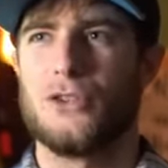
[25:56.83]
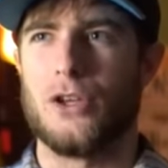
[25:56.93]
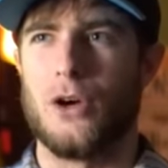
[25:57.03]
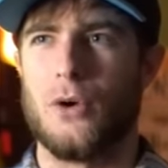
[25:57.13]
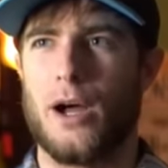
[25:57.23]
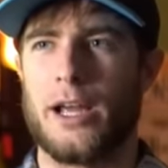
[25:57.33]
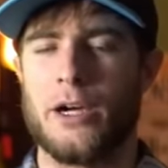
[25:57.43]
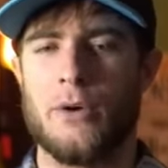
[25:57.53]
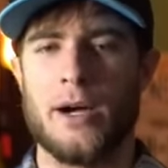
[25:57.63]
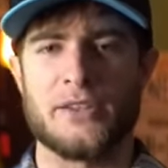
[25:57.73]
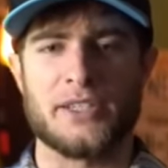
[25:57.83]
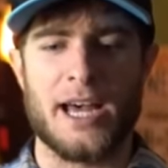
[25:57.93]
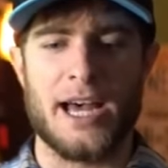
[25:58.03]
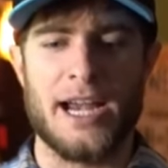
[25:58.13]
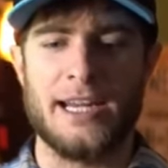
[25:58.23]
So I go
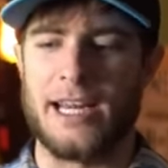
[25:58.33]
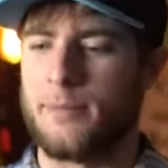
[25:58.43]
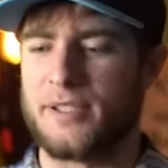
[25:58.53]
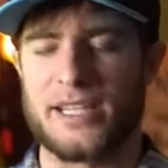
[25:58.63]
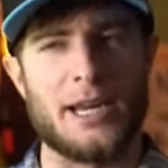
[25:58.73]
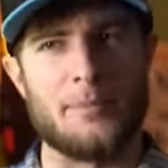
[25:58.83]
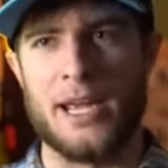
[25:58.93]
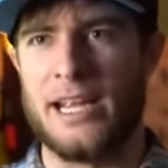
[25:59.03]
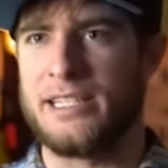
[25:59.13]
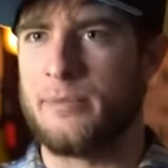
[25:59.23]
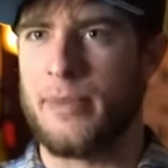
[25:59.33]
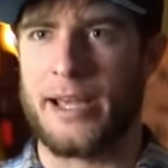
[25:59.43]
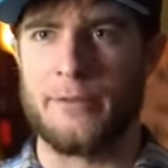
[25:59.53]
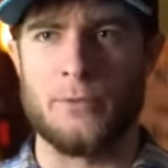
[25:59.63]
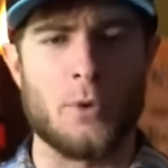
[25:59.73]
outside and I'm just kind of pacing
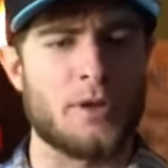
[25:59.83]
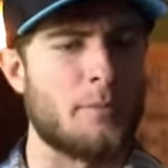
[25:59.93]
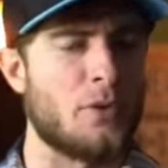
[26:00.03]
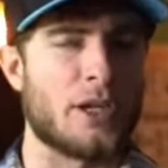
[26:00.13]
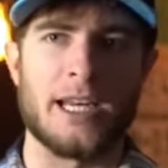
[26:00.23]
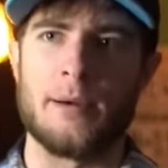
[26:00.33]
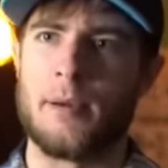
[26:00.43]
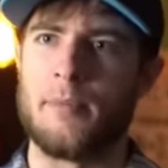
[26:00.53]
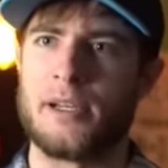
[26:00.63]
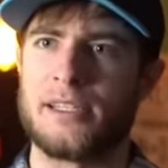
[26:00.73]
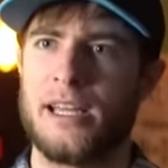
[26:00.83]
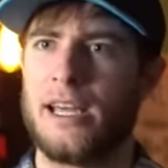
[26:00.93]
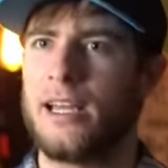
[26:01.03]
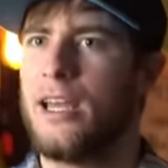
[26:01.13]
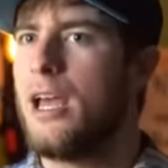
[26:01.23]
back and forth. I'm looking at my
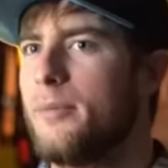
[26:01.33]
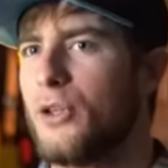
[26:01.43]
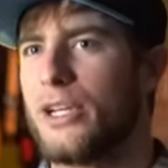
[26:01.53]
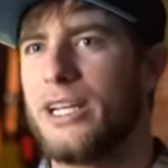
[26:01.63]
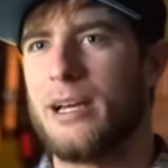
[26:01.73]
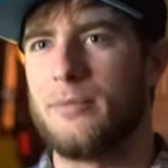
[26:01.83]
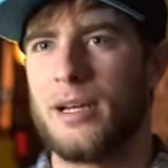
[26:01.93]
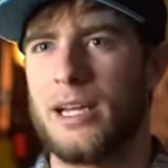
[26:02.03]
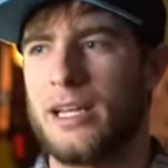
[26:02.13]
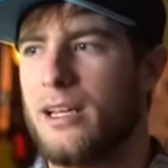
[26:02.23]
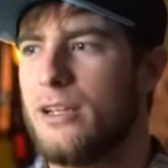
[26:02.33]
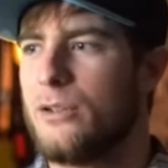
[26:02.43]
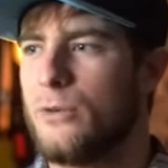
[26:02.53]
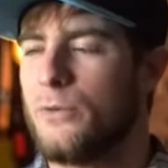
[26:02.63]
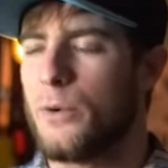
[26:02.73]
Mustang, looking at my
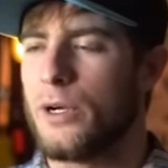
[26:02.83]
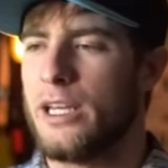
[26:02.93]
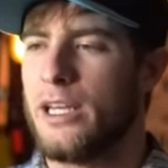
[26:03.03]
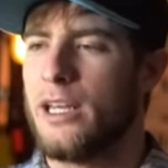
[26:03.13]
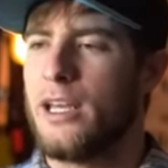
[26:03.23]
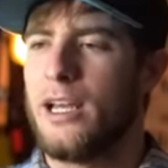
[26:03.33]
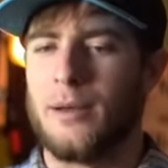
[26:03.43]
240.